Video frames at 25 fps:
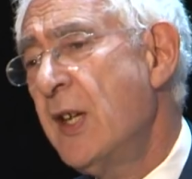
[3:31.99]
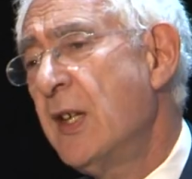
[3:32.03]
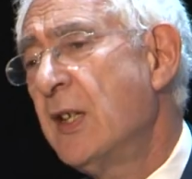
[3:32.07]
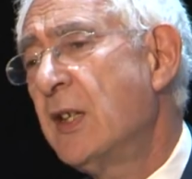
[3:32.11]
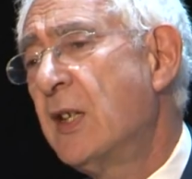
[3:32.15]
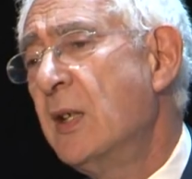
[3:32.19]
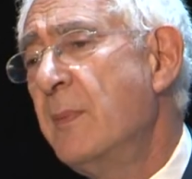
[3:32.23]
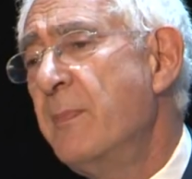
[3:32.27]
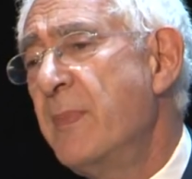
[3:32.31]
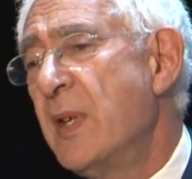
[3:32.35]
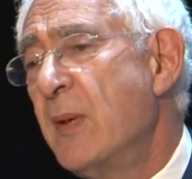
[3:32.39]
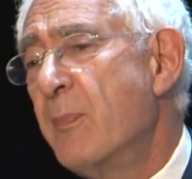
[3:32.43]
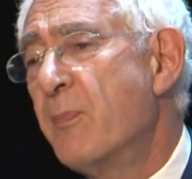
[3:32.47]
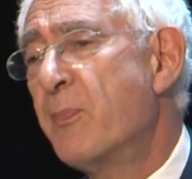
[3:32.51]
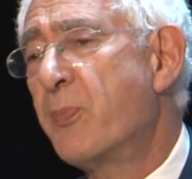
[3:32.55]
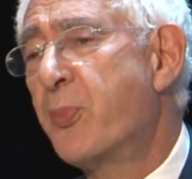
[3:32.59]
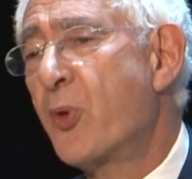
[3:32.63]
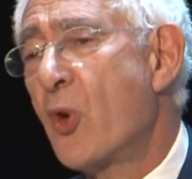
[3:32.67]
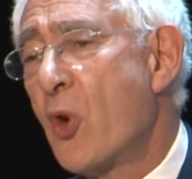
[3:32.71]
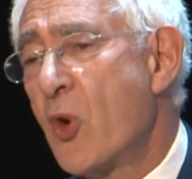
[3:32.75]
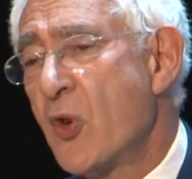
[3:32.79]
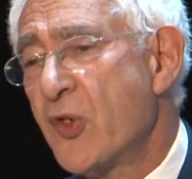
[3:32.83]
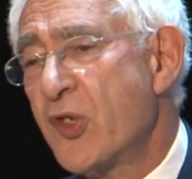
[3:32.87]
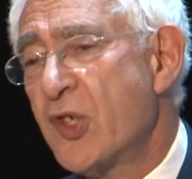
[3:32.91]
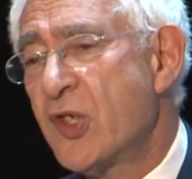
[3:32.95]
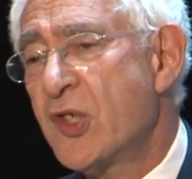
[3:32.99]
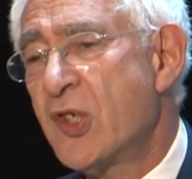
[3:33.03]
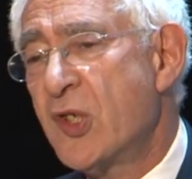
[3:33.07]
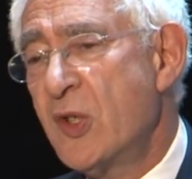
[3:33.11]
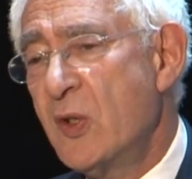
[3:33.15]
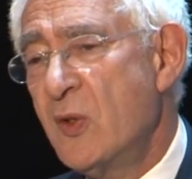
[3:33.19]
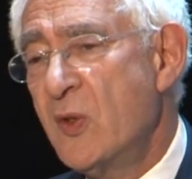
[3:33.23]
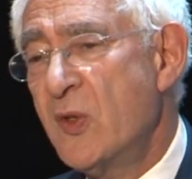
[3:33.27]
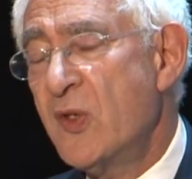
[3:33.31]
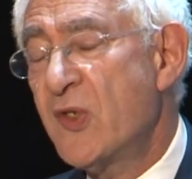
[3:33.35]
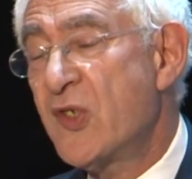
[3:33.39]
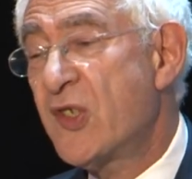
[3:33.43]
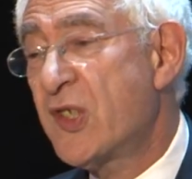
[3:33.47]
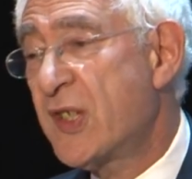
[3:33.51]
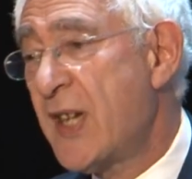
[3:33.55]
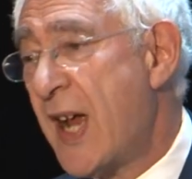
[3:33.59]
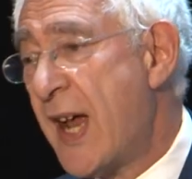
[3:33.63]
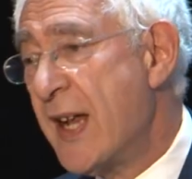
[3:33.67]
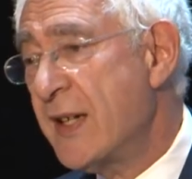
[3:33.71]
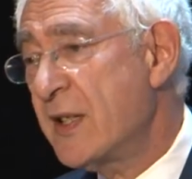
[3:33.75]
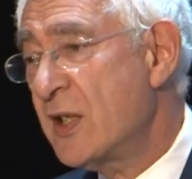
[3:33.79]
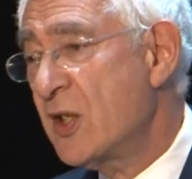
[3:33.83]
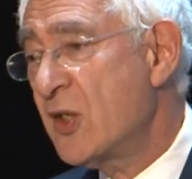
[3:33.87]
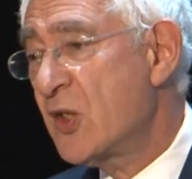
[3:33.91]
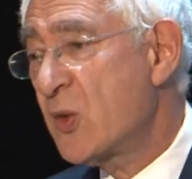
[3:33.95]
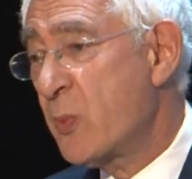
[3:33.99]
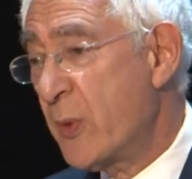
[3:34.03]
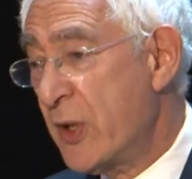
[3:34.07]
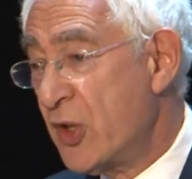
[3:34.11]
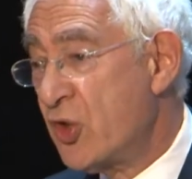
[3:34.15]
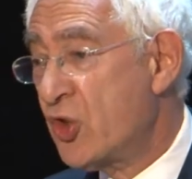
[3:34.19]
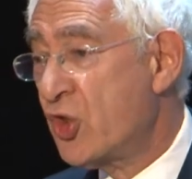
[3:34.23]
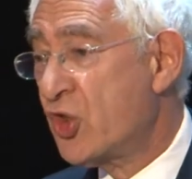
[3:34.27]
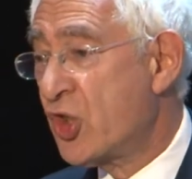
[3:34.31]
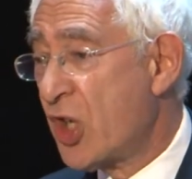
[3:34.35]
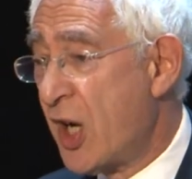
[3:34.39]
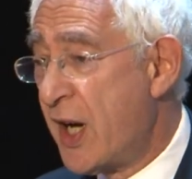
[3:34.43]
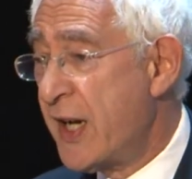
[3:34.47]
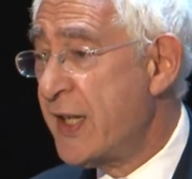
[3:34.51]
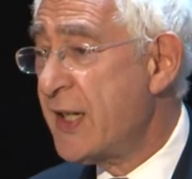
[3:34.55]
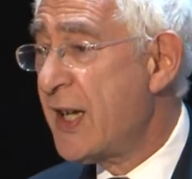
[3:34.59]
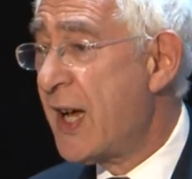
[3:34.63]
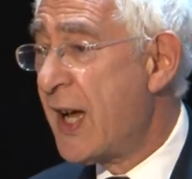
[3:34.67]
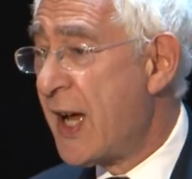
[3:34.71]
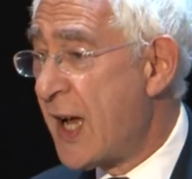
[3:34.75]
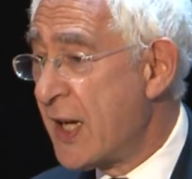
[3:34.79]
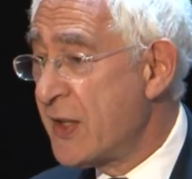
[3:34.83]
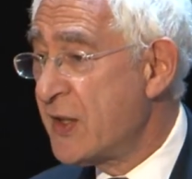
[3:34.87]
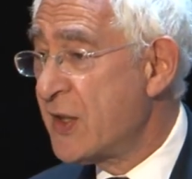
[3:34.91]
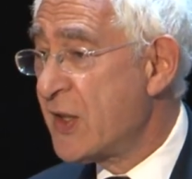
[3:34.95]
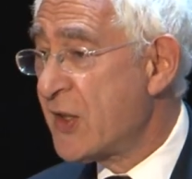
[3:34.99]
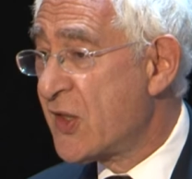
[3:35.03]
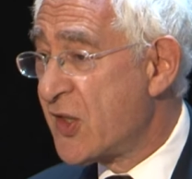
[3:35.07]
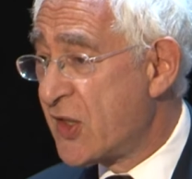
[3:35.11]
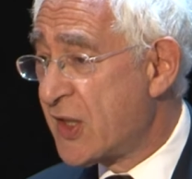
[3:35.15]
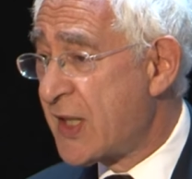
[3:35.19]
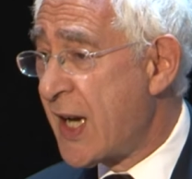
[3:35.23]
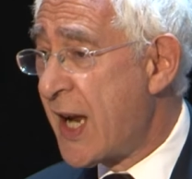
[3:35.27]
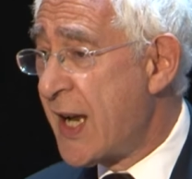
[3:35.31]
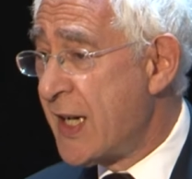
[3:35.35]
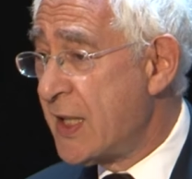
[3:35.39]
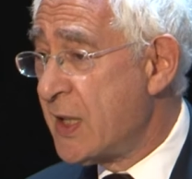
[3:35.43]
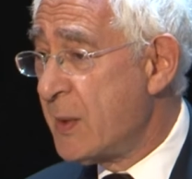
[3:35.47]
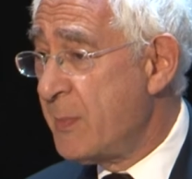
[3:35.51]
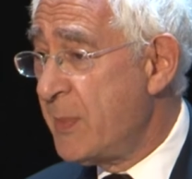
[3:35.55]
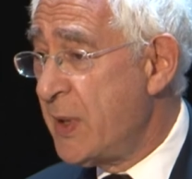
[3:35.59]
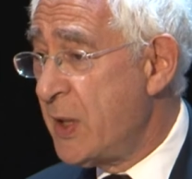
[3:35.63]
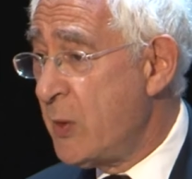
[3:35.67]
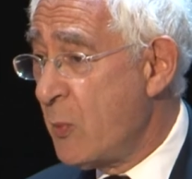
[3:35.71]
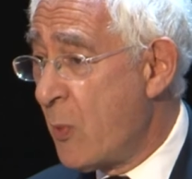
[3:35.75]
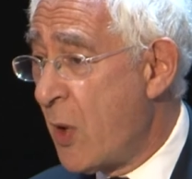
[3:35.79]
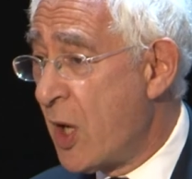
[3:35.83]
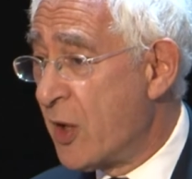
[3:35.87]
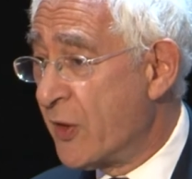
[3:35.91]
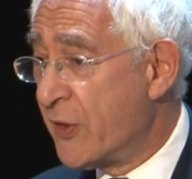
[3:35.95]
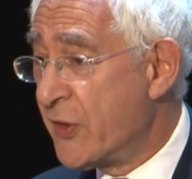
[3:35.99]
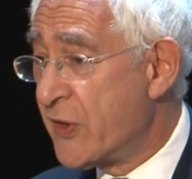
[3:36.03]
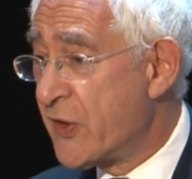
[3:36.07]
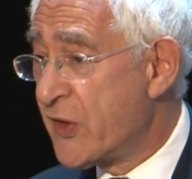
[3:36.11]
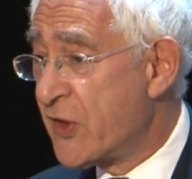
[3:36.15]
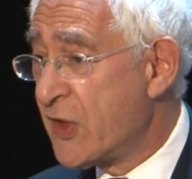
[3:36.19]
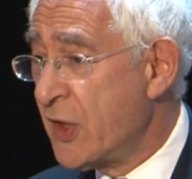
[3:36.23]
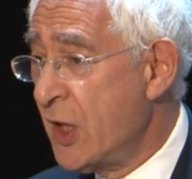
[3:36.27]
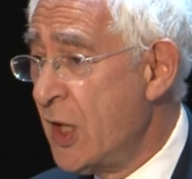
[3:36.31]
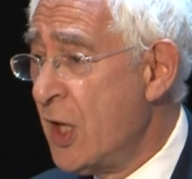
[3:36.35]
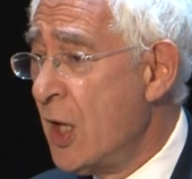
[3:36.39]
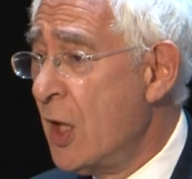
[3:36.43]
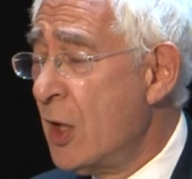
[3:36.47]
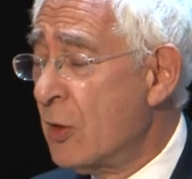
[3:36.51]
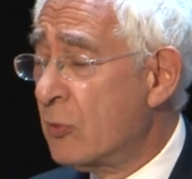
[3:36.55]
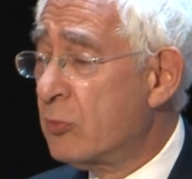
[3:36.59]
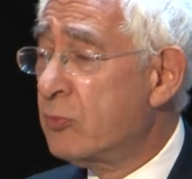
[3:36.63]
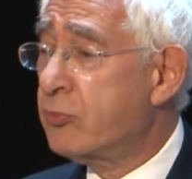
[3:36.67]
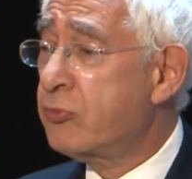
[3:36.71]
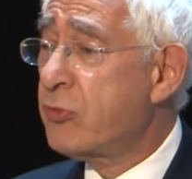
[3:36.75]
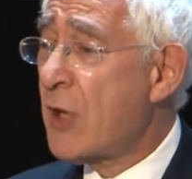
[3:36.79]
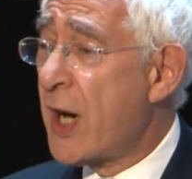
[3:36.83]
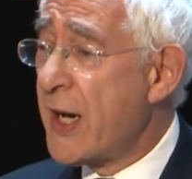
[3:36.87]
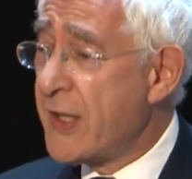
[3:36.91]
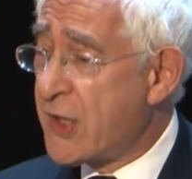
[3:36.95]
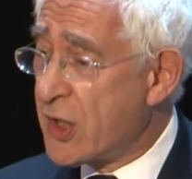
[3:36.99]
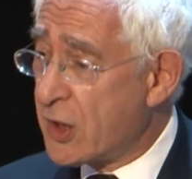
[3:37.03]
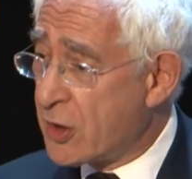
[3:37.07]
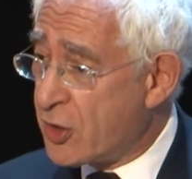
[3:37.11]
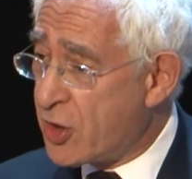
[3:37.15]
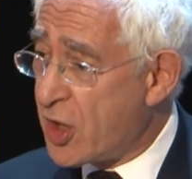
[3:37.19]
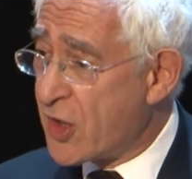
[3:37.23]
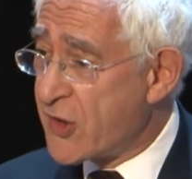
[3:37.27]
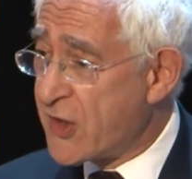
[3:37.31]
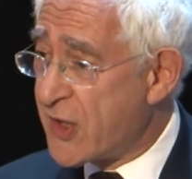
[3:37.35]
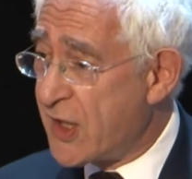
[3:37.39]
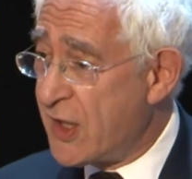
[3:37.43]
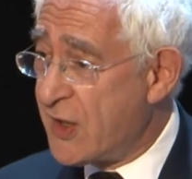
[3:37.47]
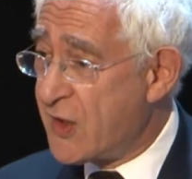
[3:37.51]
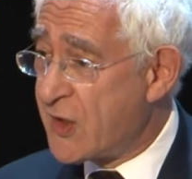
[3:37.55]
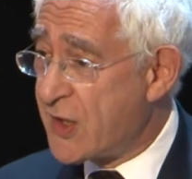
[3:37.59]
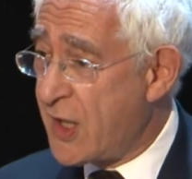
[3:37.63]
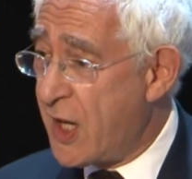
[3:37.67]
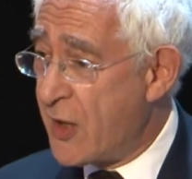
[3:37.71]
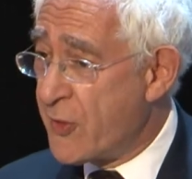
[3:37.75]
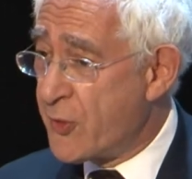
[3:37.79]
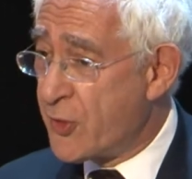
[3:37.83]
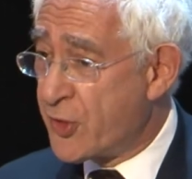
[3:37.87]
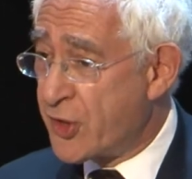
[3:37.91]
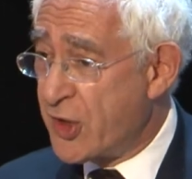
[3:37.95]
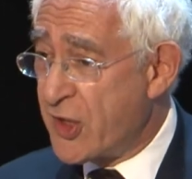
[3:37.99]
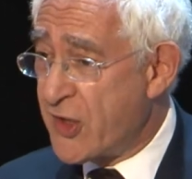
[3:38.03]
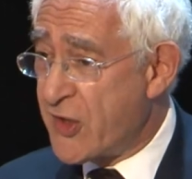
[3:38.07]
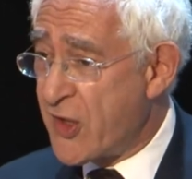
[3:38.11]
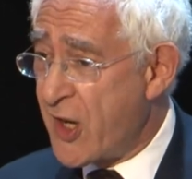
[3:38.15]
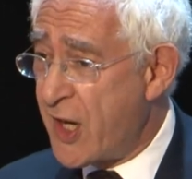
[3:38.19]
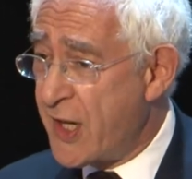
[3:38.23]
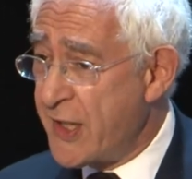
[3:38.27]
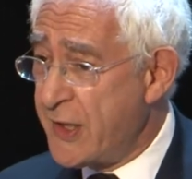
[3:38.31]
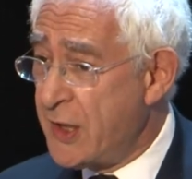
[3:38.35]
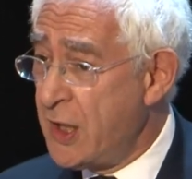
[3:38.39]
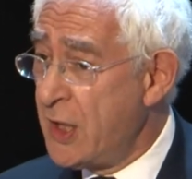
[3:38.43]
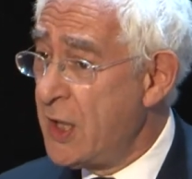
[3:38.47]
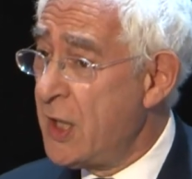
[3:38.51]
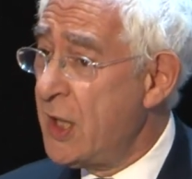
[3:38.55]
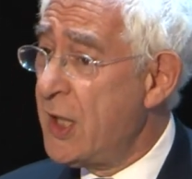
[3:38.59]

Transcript: can be brought to standards which China understandably wants right across its countryside,